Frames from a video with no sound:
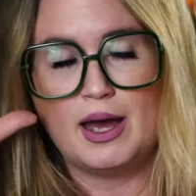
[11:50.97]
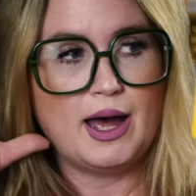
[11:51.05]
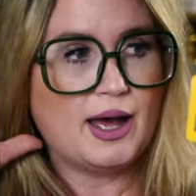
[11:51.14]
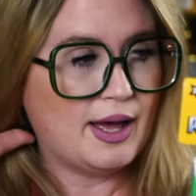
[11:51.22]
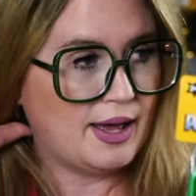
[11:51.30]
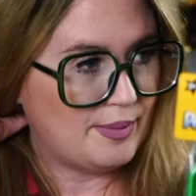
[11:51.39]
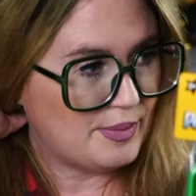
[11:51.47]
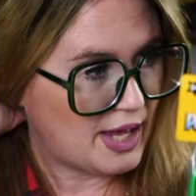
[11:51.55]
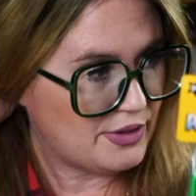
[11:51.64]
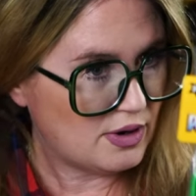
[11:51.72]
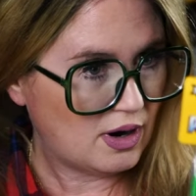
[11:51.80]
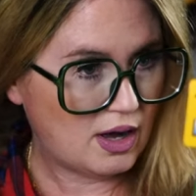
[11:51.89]
Um,
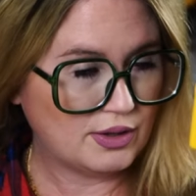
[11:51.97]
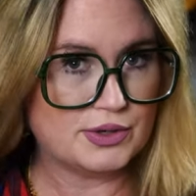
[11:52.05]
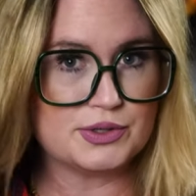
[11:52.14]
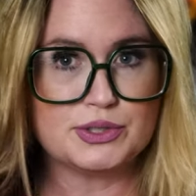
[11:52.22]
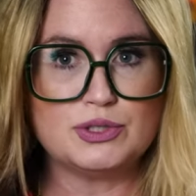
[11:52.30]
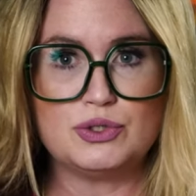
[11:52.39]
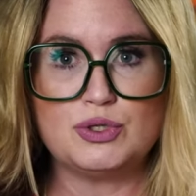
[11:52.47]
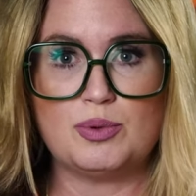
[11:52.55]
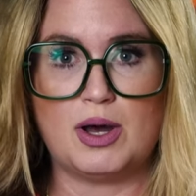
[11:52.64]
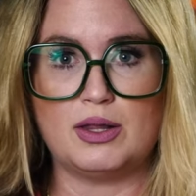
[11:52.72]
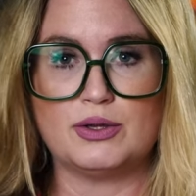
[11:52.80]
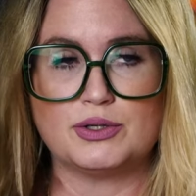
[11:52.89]
other haulers, YouTube
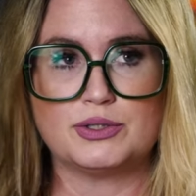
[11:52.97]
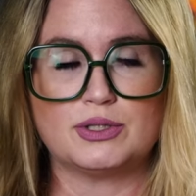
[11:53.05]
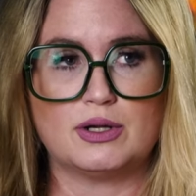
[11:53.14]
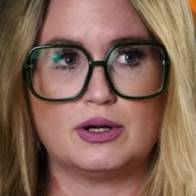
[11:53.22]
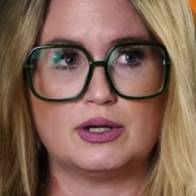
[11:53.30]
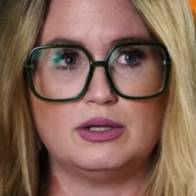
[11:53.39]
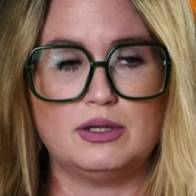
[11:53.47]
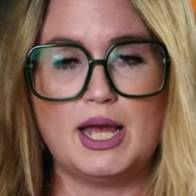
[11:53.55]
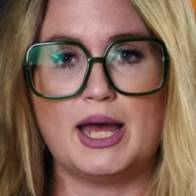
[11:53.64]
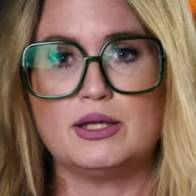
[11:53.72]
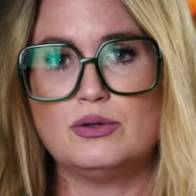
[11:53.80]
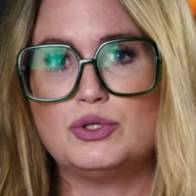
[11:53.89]
haulers, or
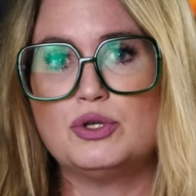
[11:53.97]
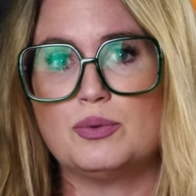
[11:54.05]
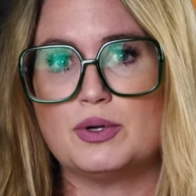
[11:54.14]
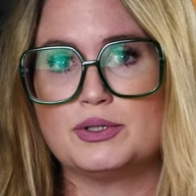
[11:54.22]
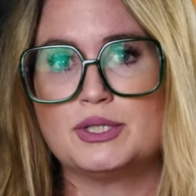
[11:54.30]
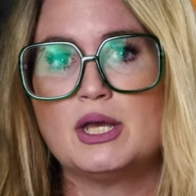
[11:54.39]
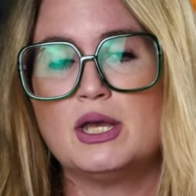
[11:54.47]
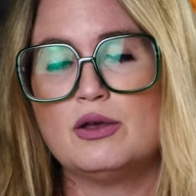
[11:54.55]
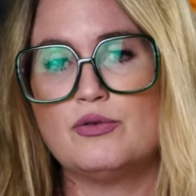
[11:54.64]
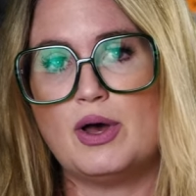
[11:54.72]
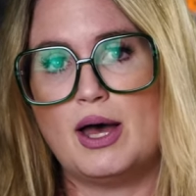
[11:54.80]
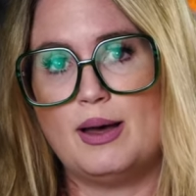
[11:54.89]
yeah, YouTubers
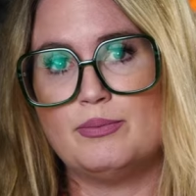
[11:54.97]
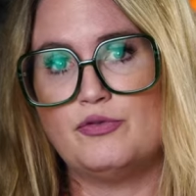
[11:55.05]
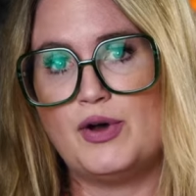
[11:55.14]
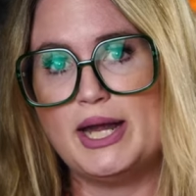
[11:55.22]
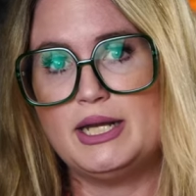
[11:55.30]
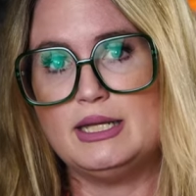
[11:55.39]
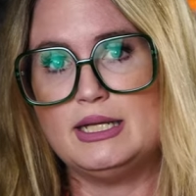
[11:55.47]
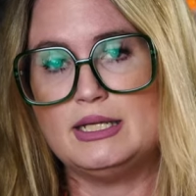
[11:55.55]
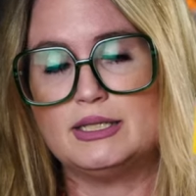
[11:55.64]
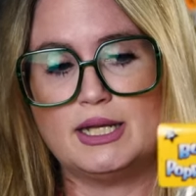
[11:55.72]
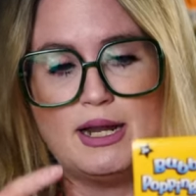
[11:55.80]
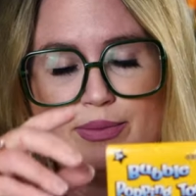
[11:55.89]
um, finding
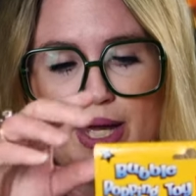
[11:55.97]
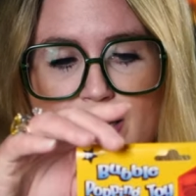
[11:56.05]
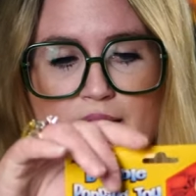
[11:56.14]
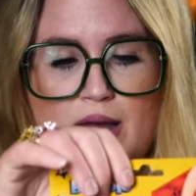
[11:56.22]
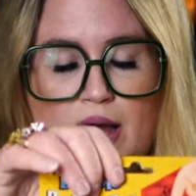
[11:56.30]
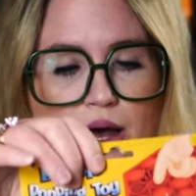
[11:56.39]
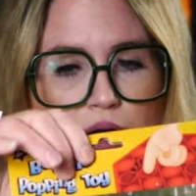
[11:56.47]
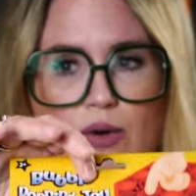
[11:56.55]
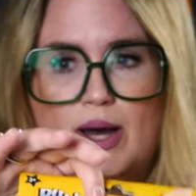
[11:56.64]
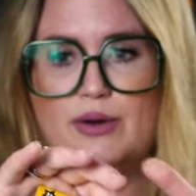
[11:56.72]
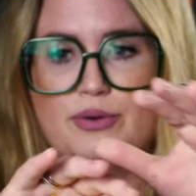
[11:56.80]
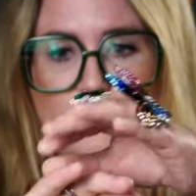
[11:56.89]
these. And I'm like, oh,
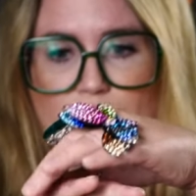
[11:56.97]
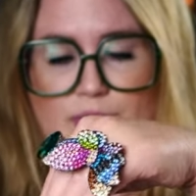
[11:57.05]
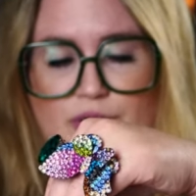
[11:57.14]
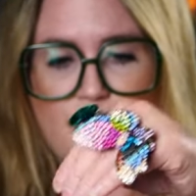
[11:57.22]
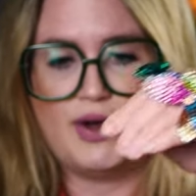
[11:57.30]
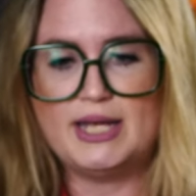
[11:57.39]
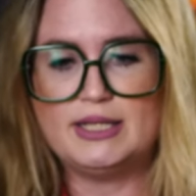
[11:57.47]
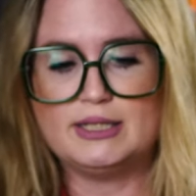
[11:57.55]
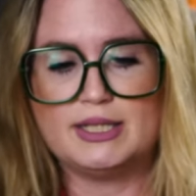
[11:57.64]
I don't know if I'm going to find these.